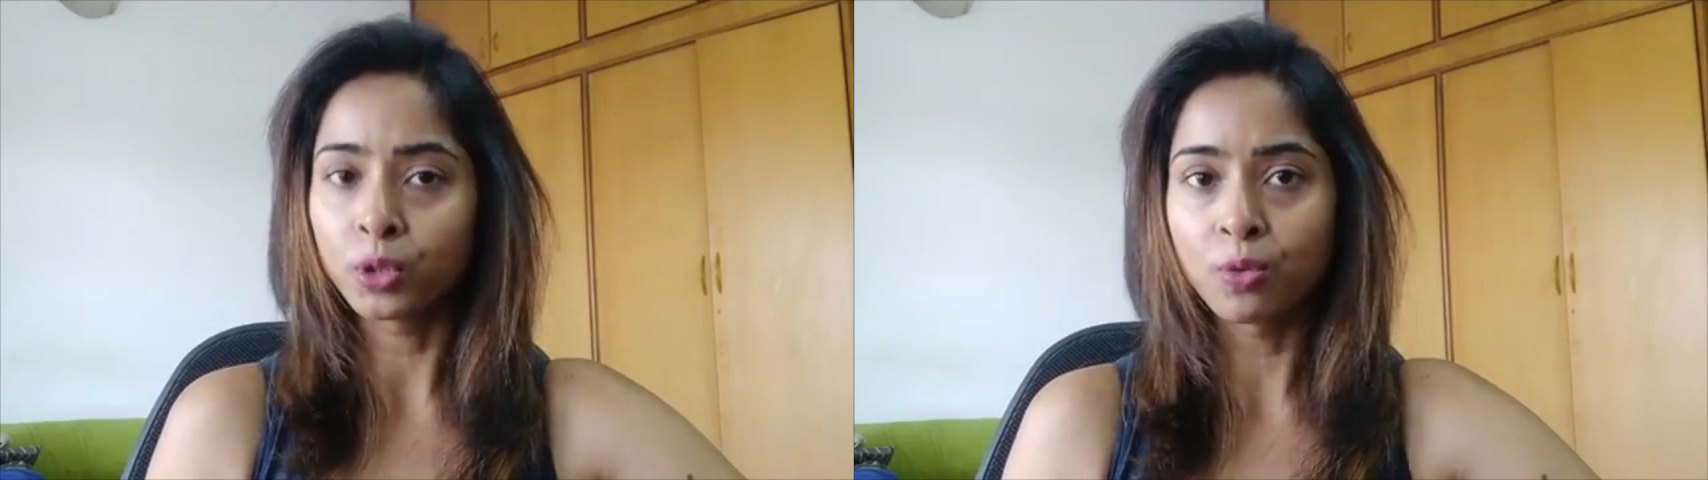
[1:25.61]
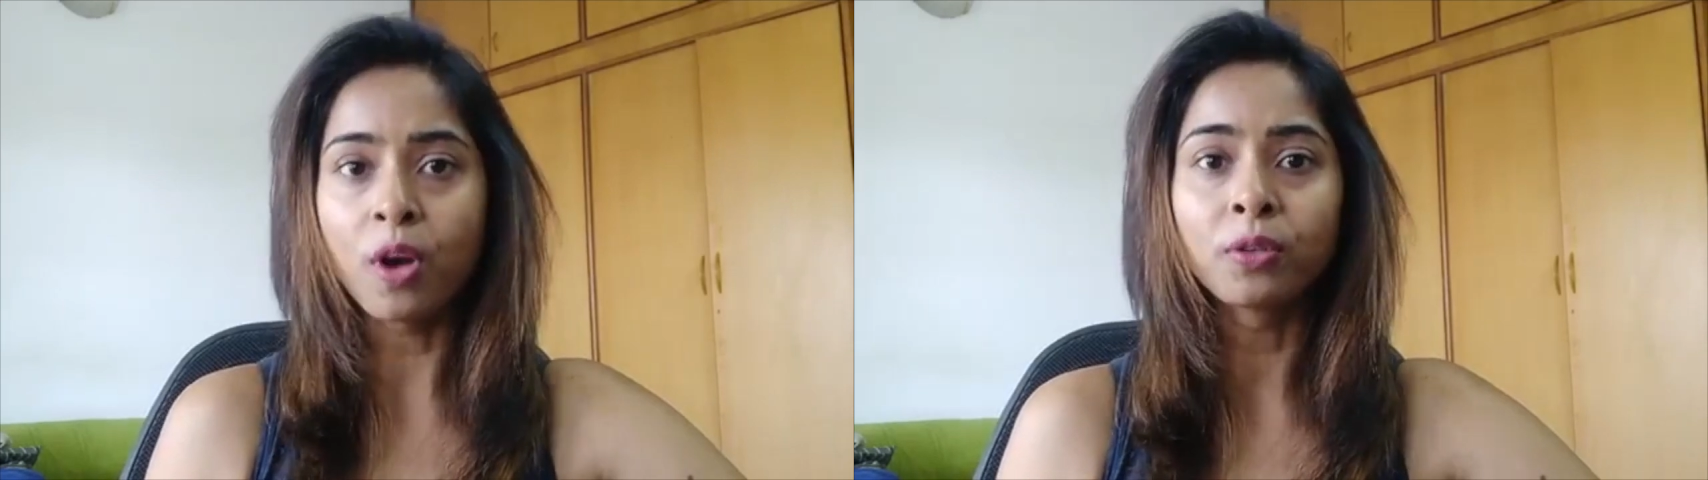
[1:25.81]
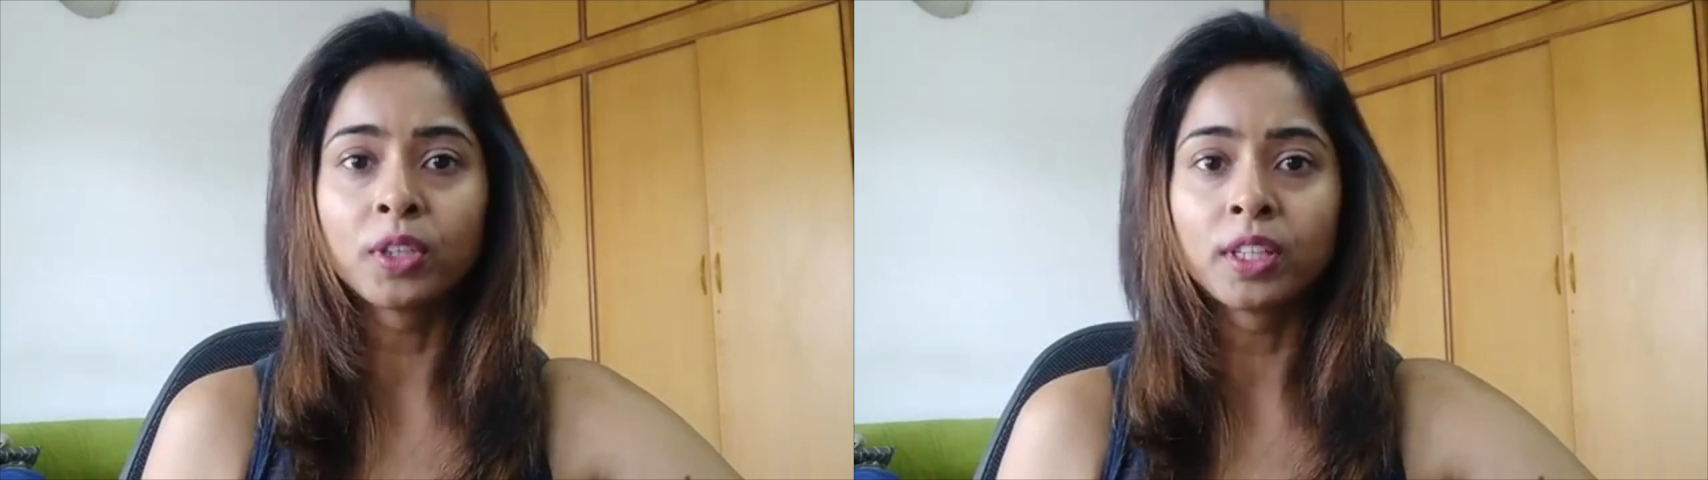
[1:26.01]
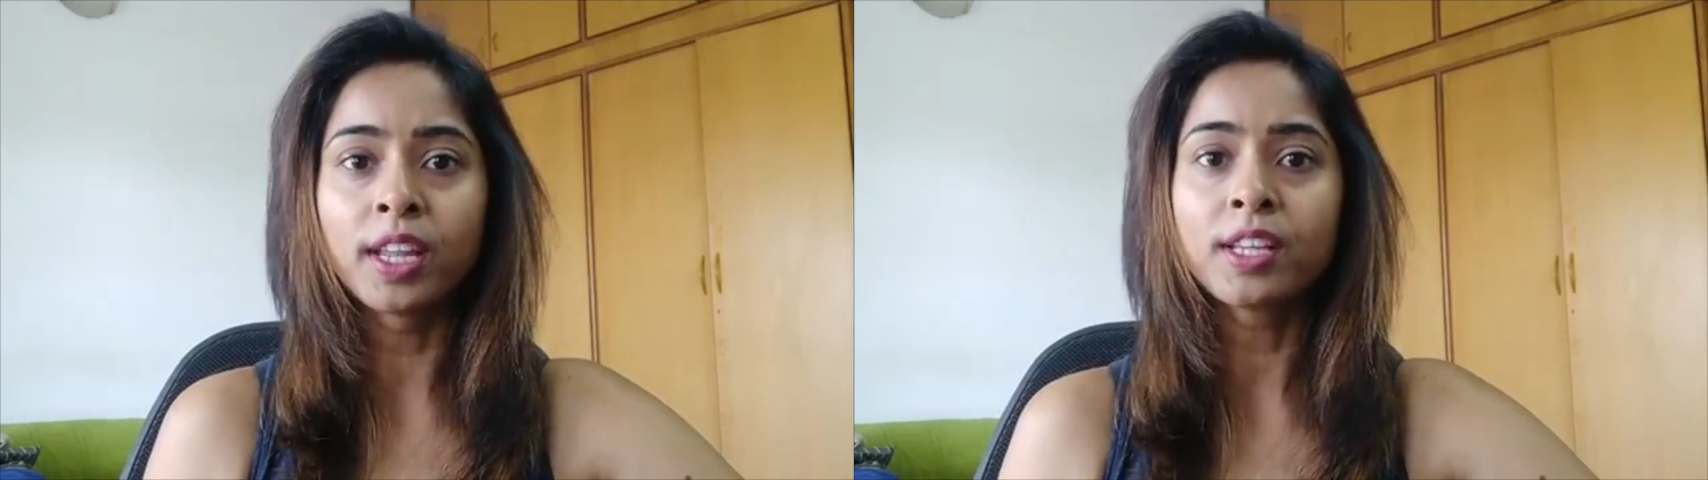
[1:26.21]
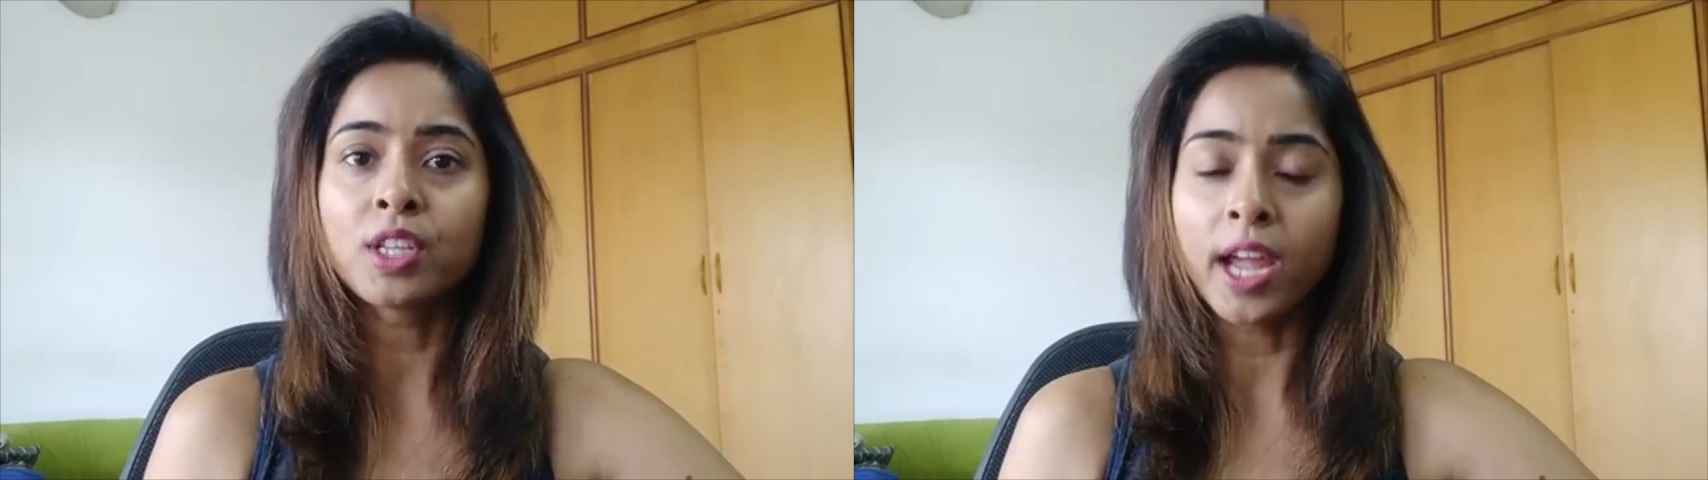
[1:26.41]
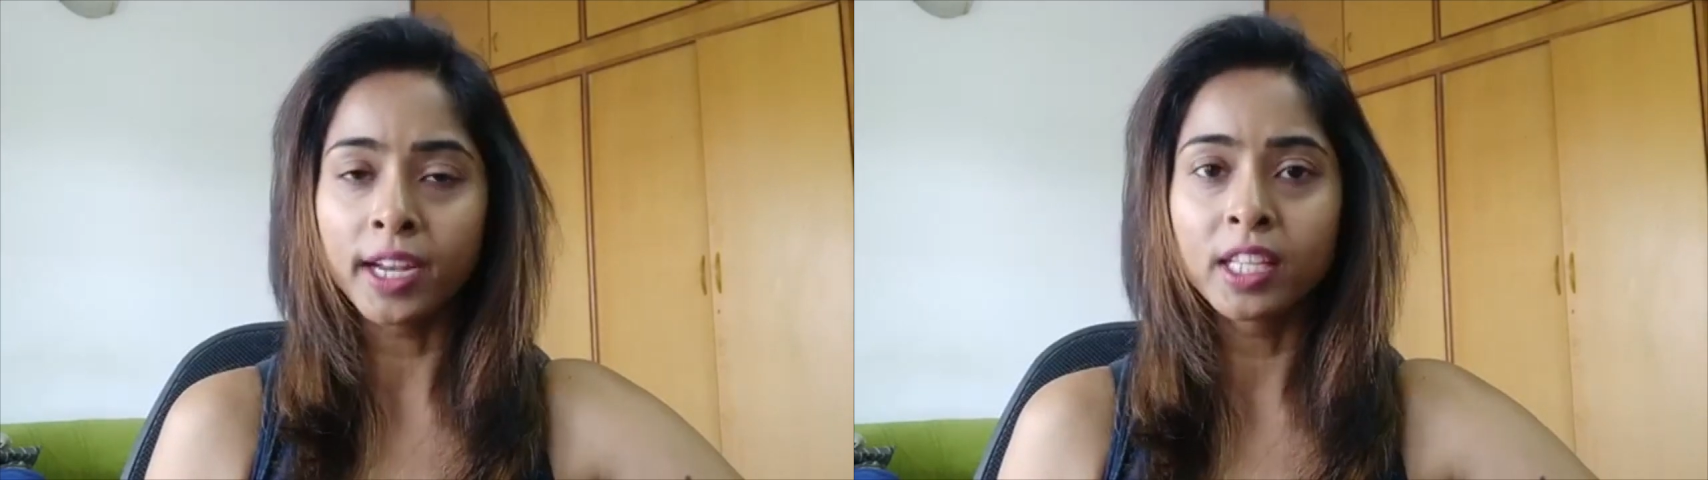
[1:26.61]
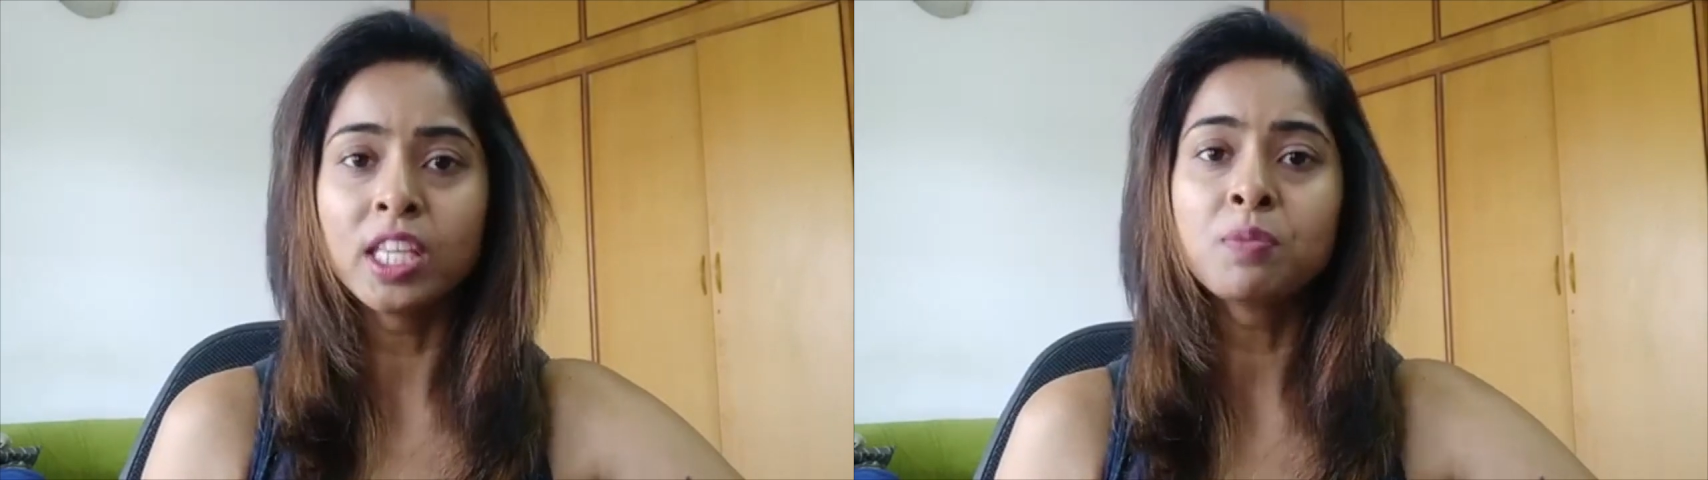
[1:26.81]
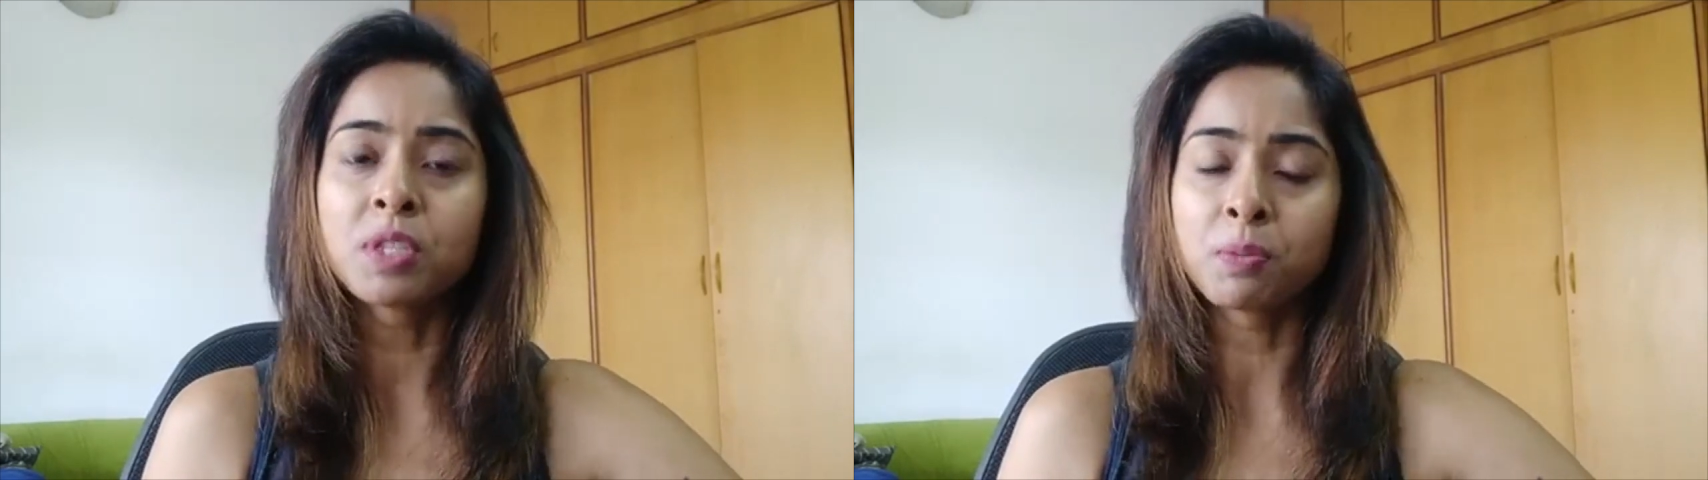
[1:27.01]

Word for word: throughout the day and keep